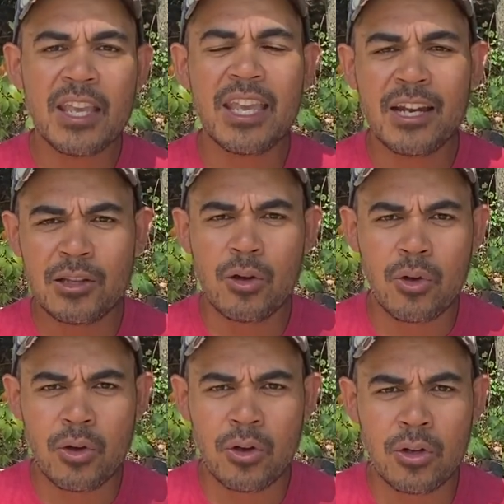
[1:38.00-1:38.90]
in a
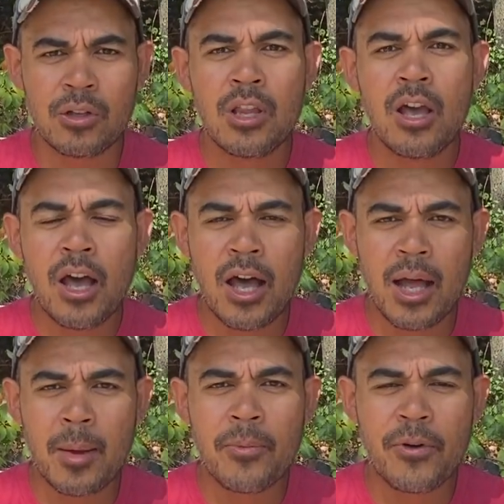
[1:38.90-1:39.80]
local
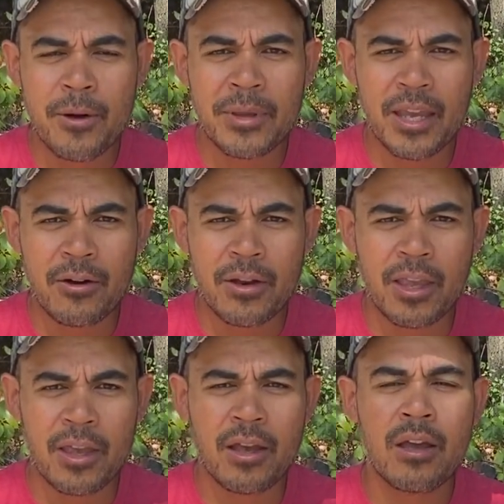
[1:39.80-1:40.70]
farming
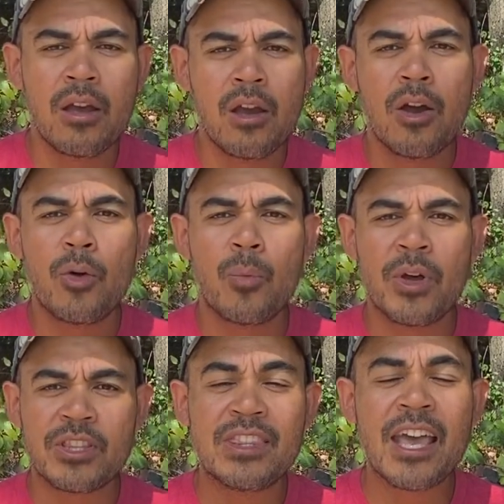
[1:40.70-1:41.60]
area.
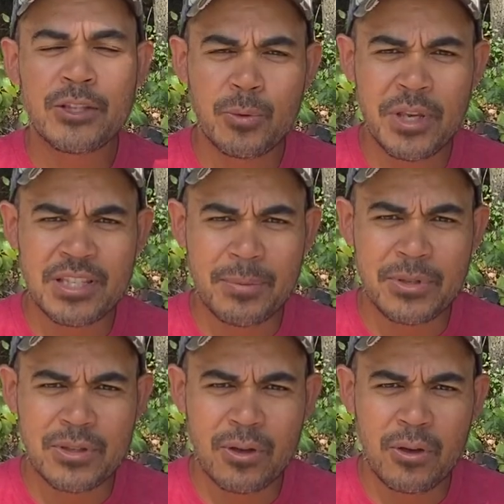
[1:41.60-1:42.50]
But next week's
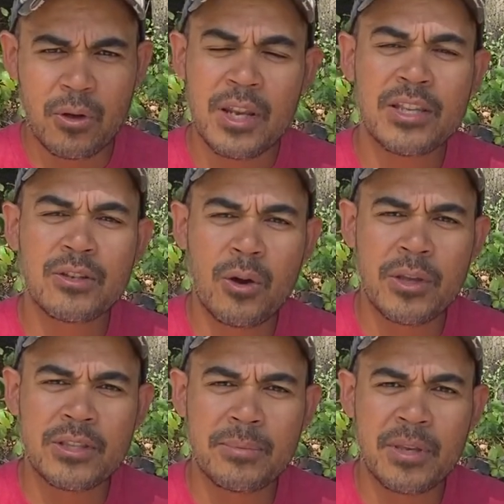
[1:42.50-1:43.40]
episode is going
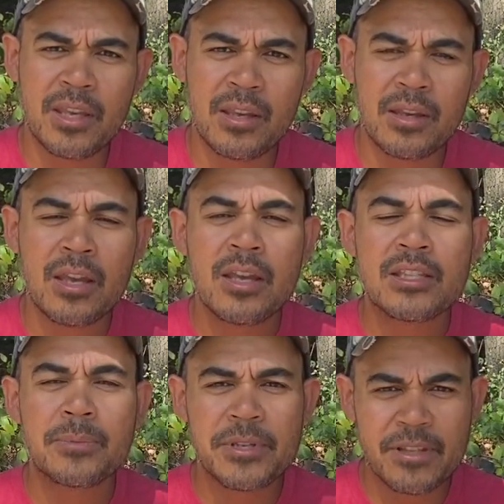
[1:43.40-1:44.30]
to be
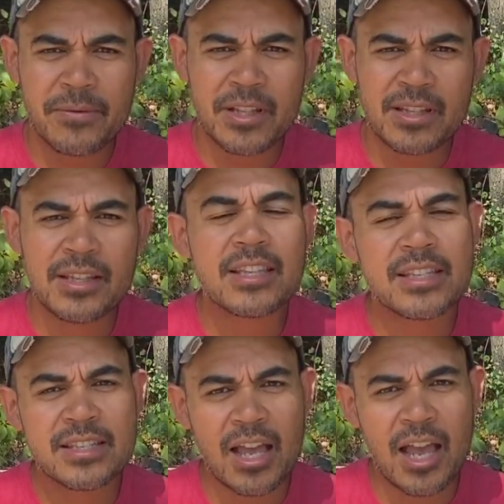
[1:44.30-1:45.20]
specifically
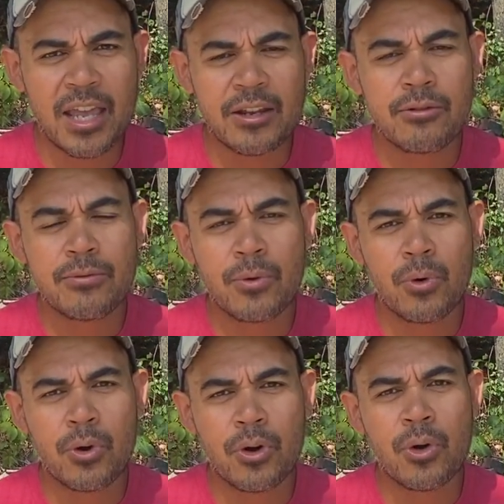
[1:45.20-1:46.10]
designed
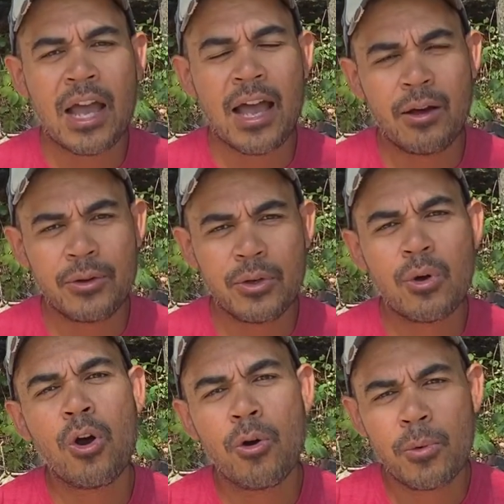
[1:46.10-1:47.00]
for how do
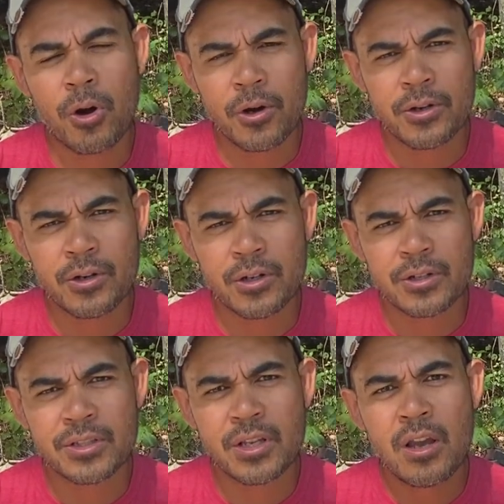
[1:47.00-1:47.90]
home
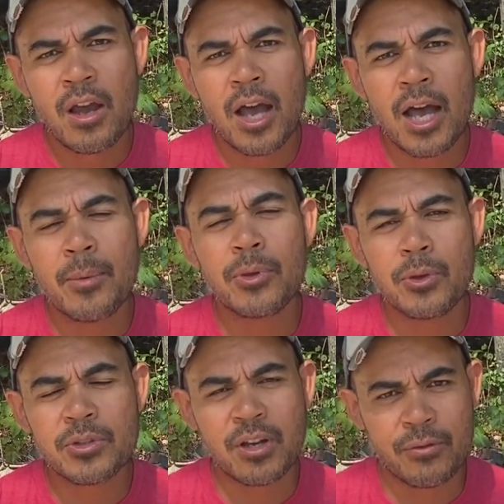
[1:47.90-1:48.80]
gardeners
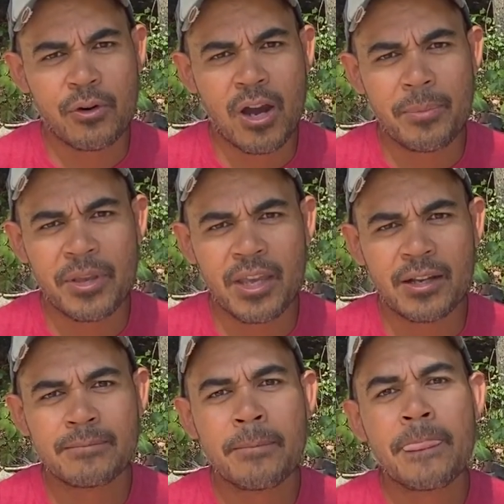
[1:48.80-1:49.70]
use cover
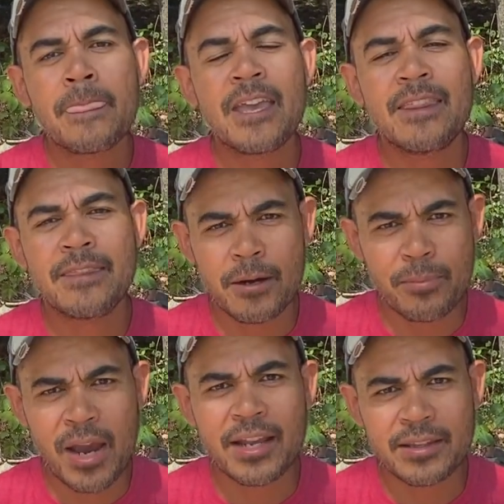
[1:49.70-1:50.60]
cropping in their
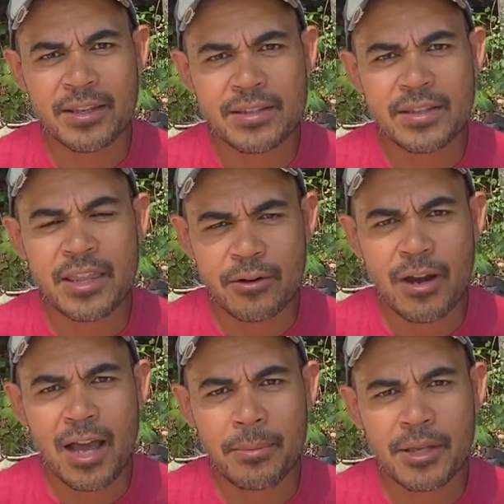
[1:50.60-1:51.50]
practice and their
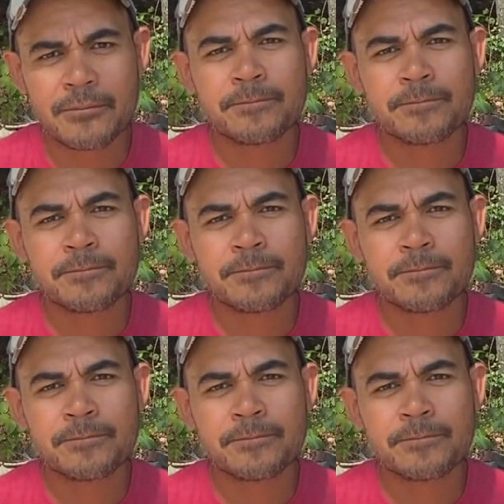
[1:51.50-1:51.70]
hobby.